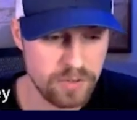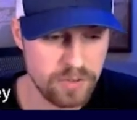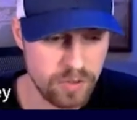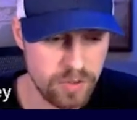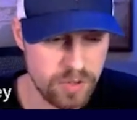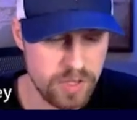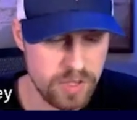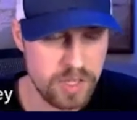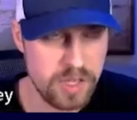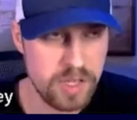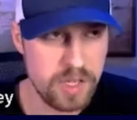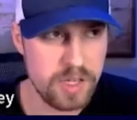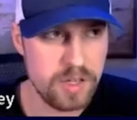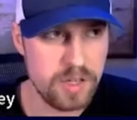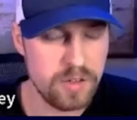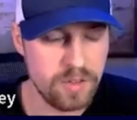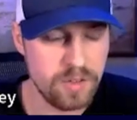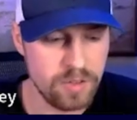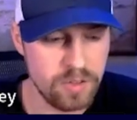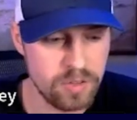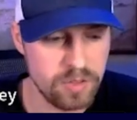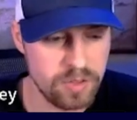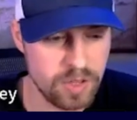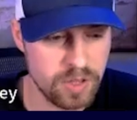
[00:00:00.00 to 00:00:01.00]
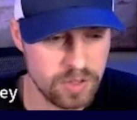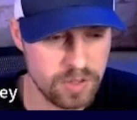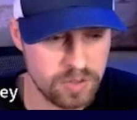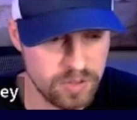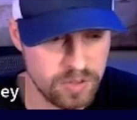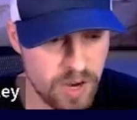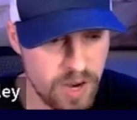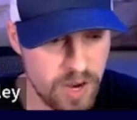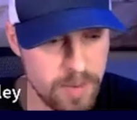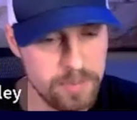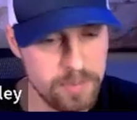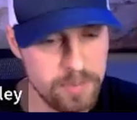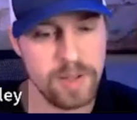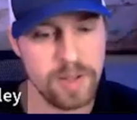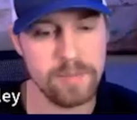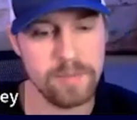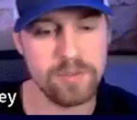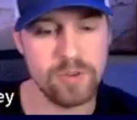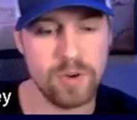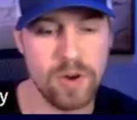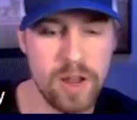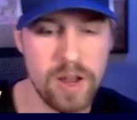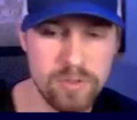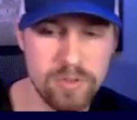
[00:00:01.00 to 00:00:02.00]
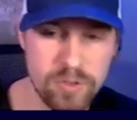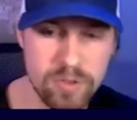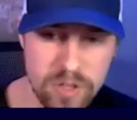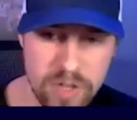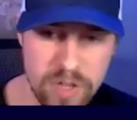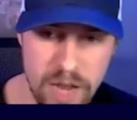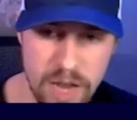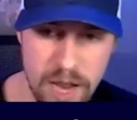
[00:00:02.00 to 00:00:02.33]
so the timestamps are actually